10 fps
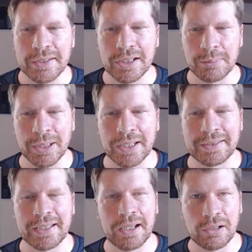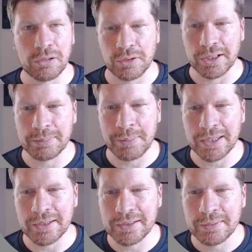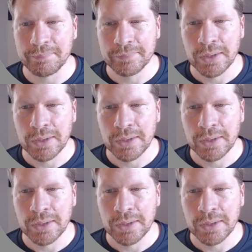it's going to be a sale or an expense.